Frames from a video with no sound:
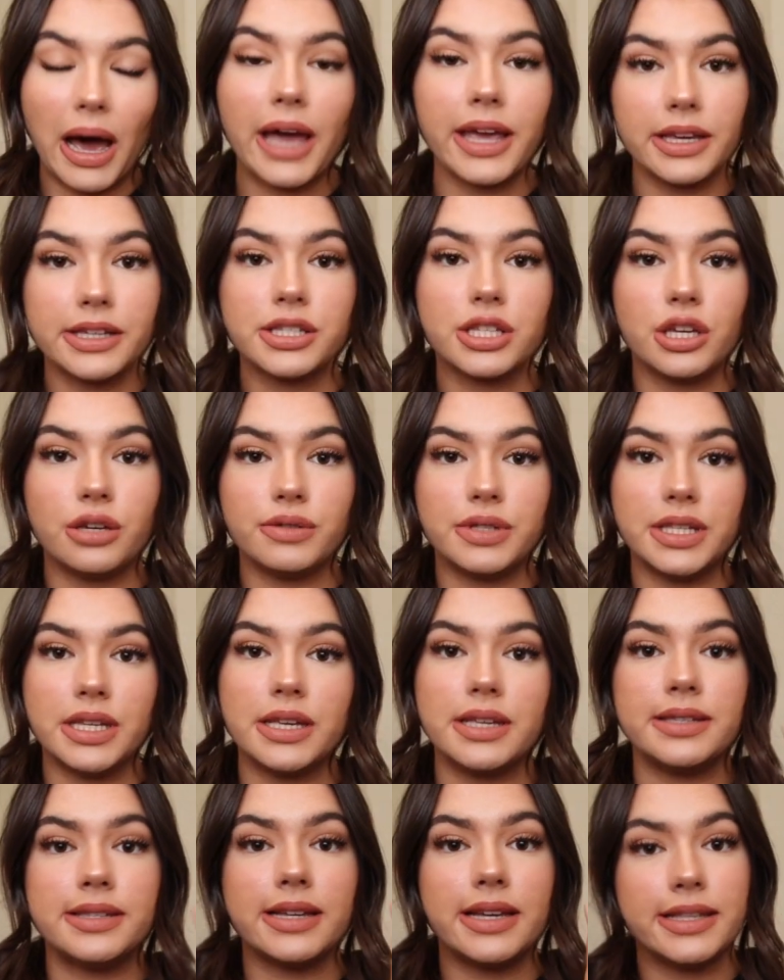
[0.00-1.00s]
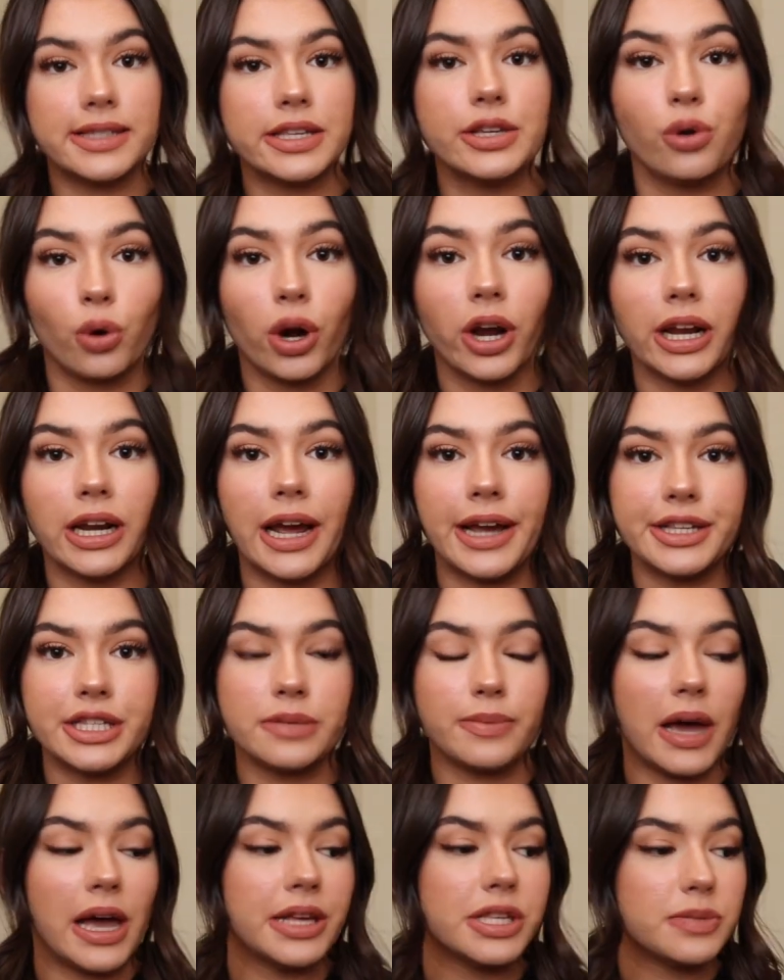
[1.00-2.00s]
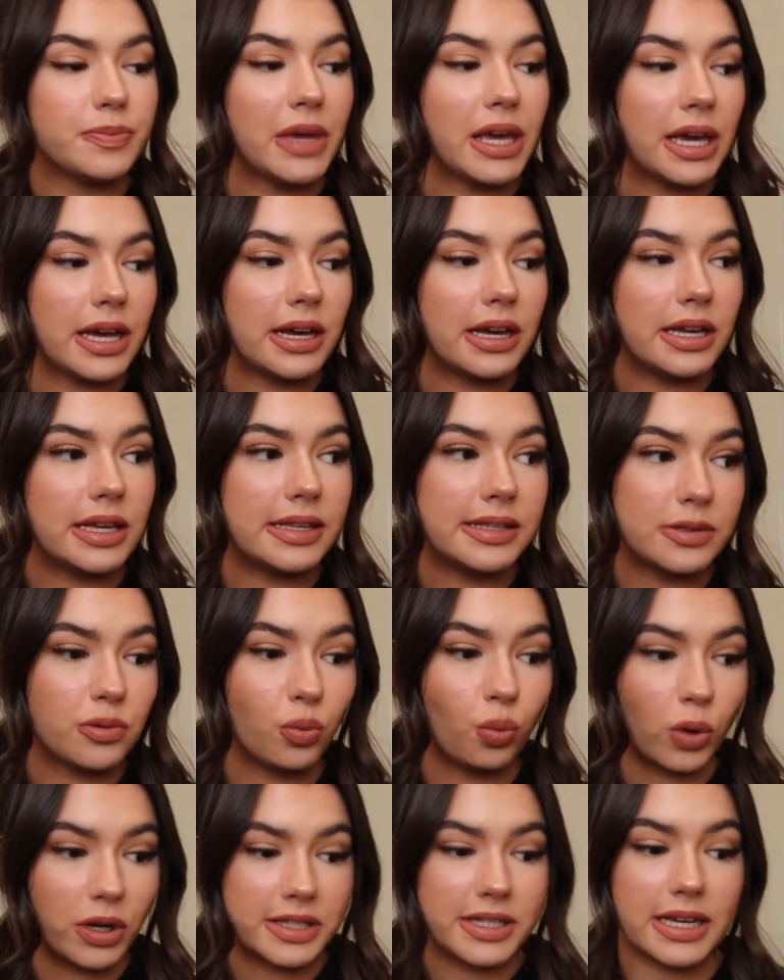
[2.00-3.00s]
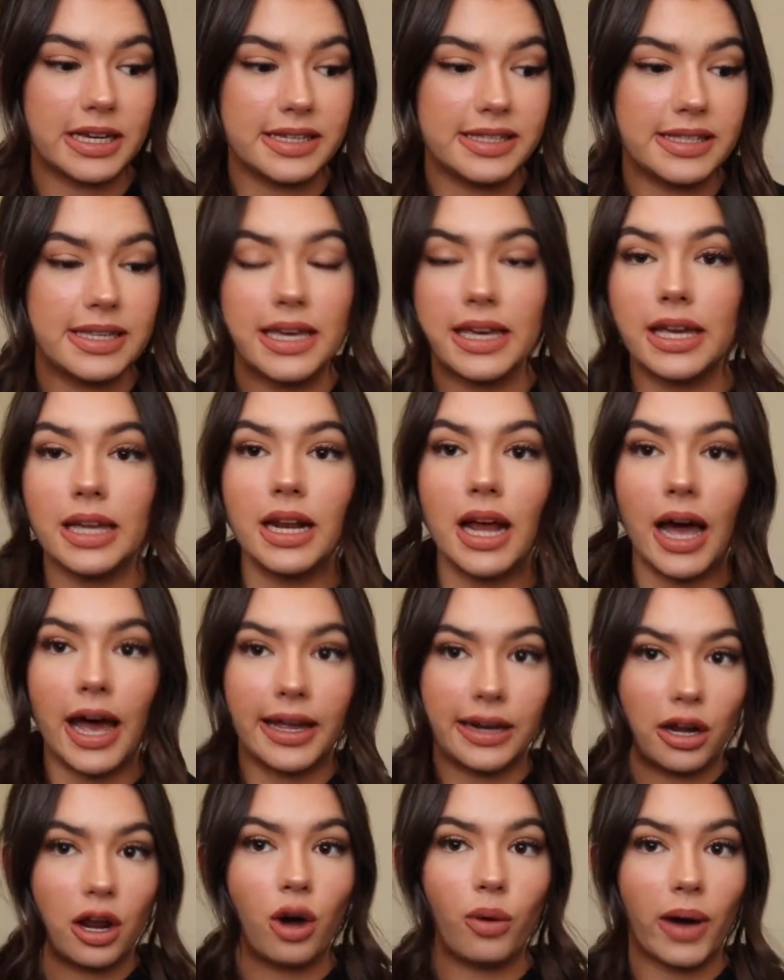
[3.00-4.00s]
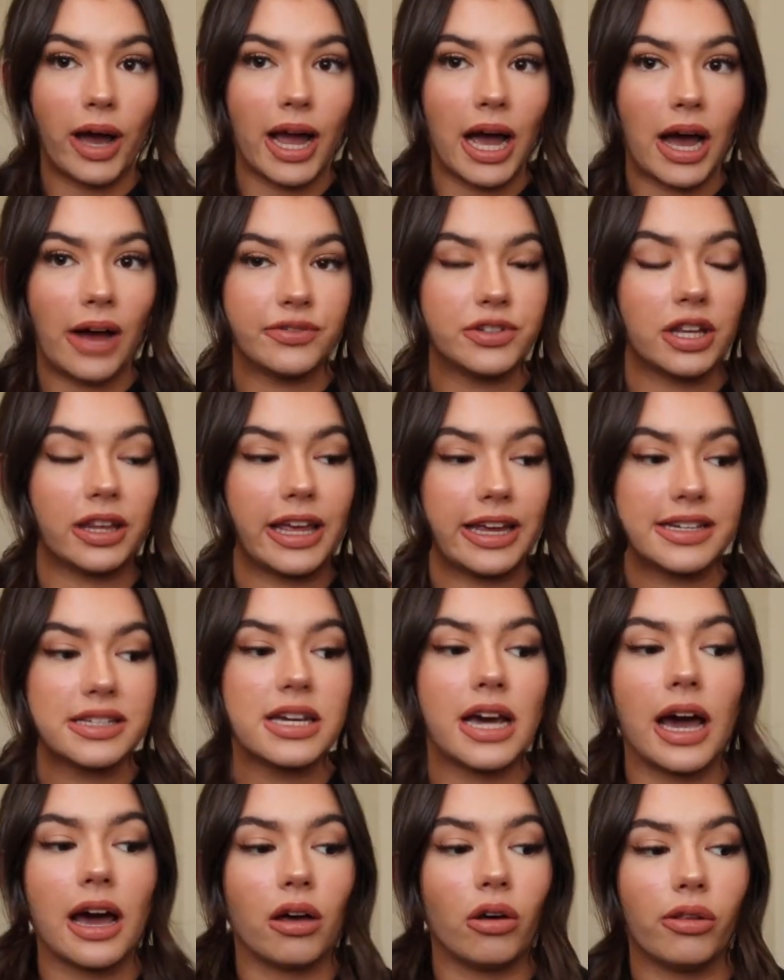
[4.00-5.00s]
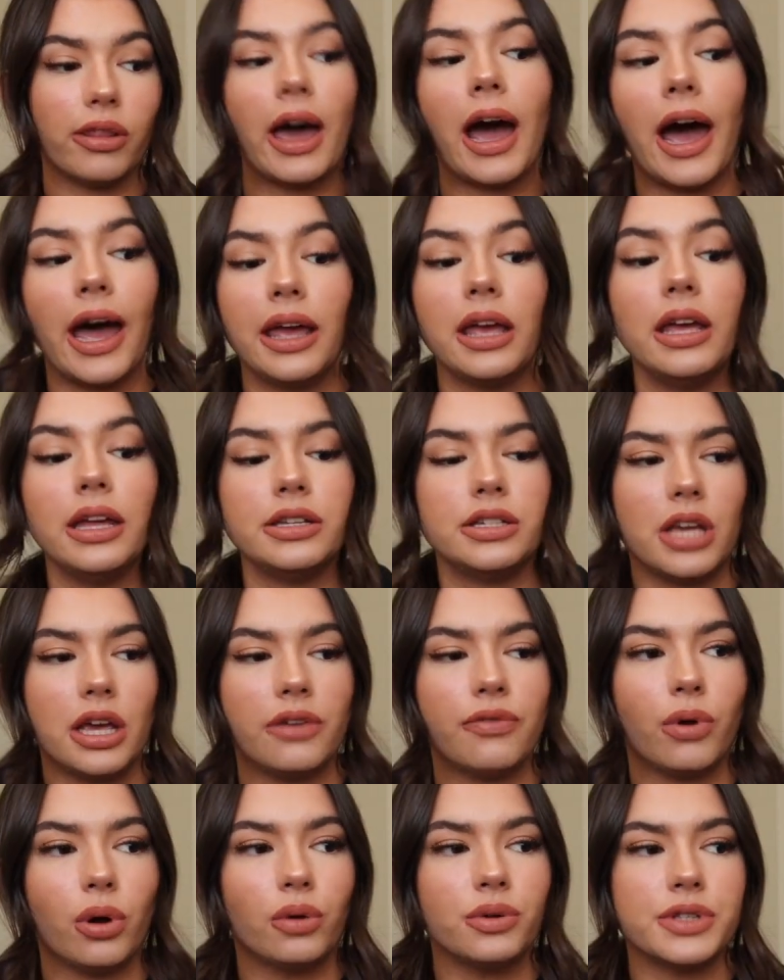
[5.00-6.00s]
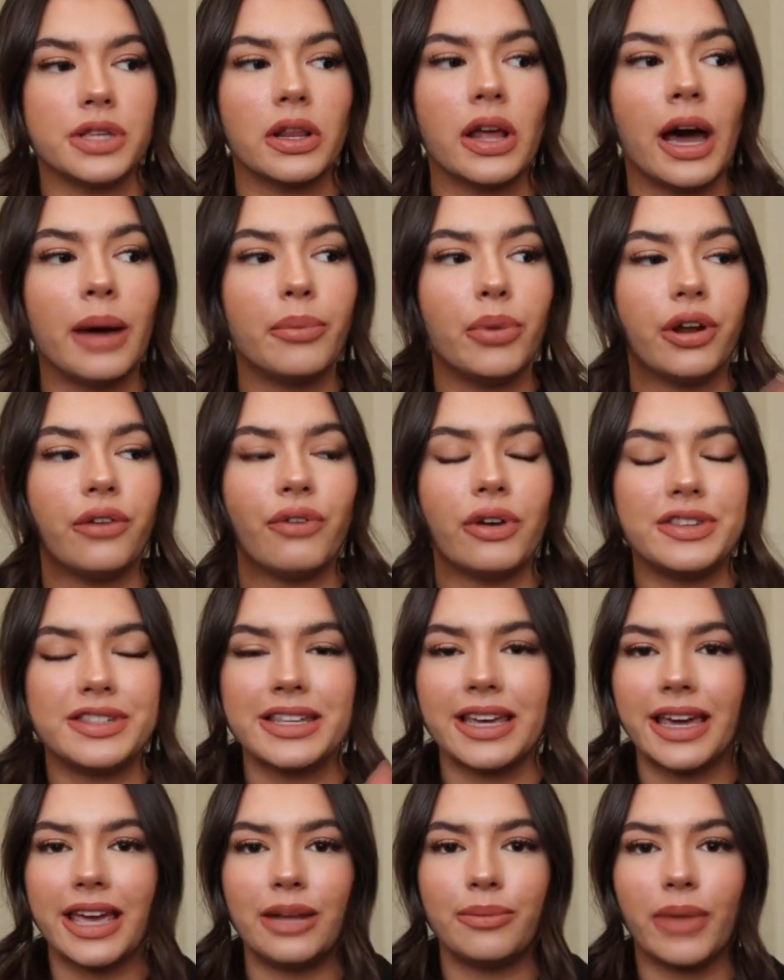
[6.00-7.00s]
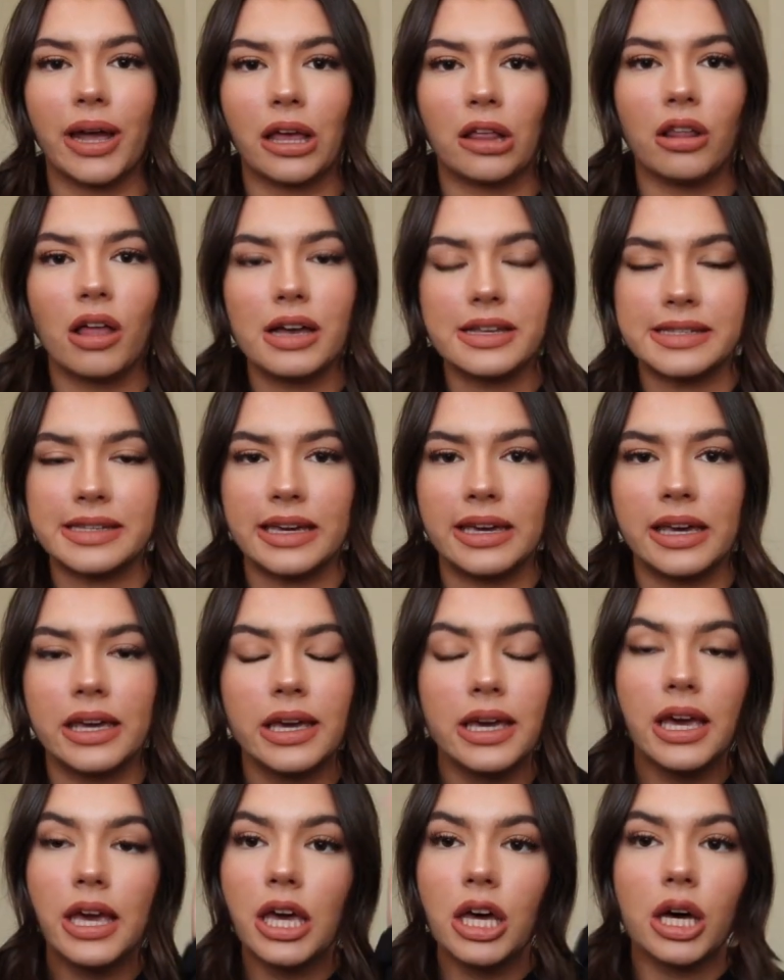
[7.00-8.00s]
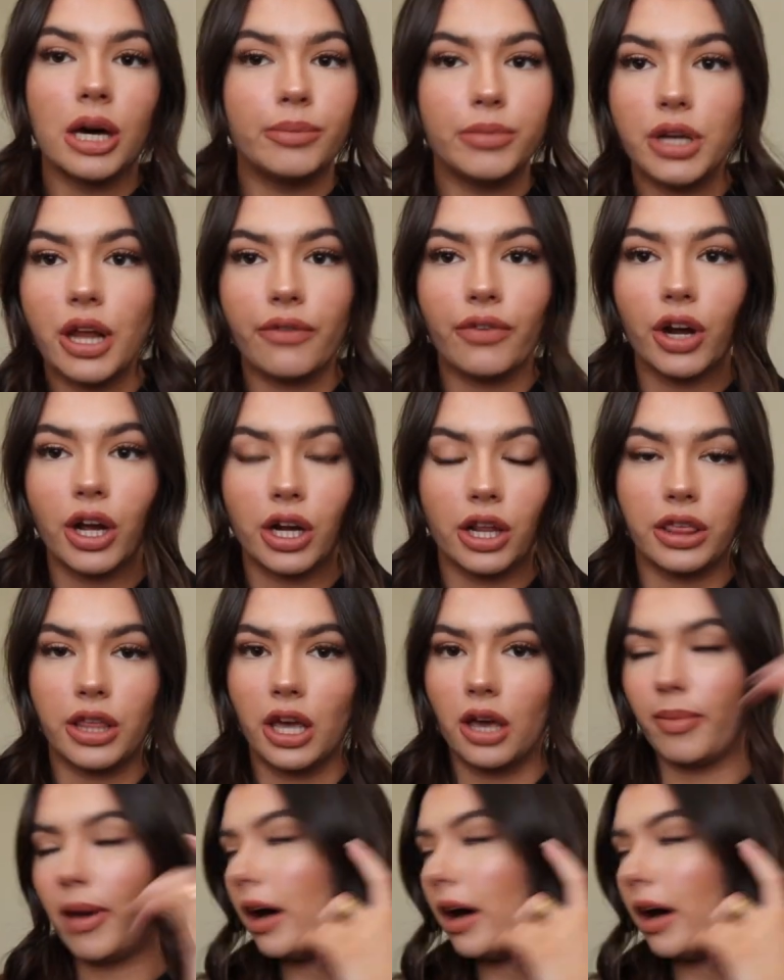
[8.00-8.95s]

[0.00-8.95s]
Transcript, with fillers: My excuse is it's an organized mess because once I see it, I know I have to like tackle that and take photos in that. But if it's like in my closet, I'm never going to think